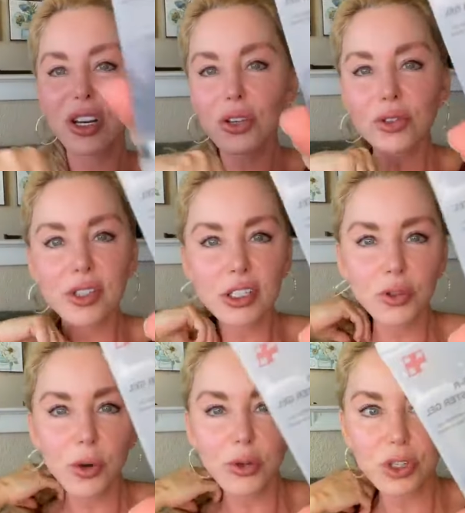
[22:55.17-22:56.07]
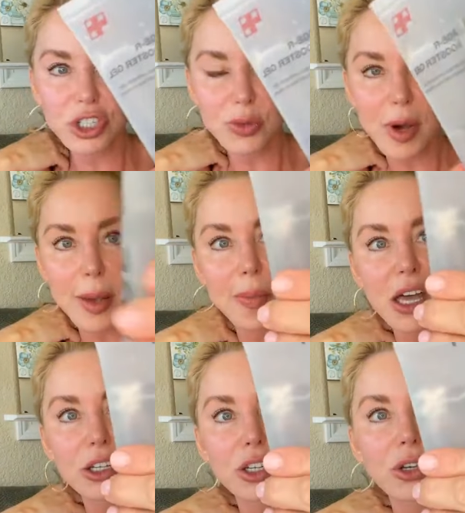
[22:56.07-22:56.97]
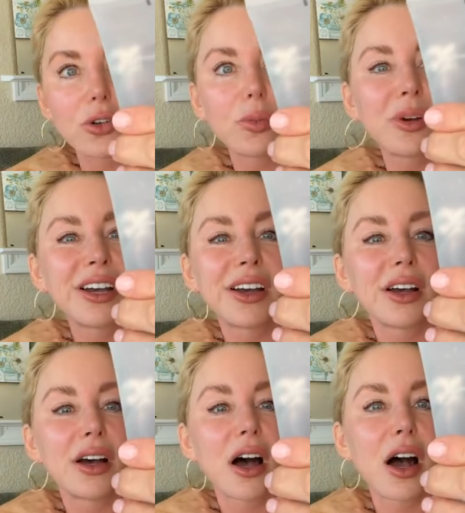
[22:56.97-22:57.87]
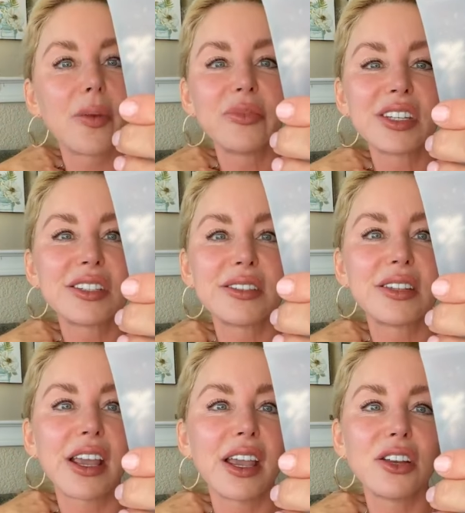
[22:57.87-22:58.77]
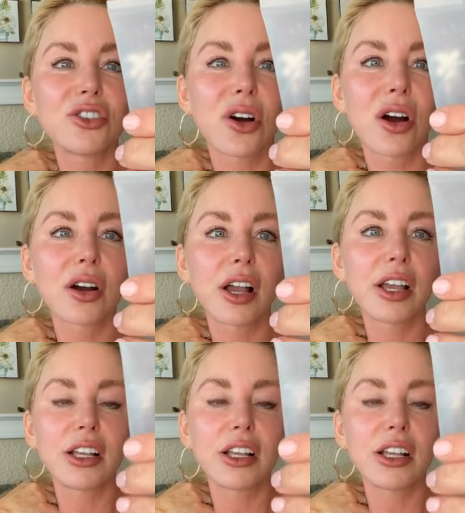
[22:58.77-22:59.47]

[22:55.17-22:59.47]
I'm going to use this one, which is by Medicube. Um, this is the HR.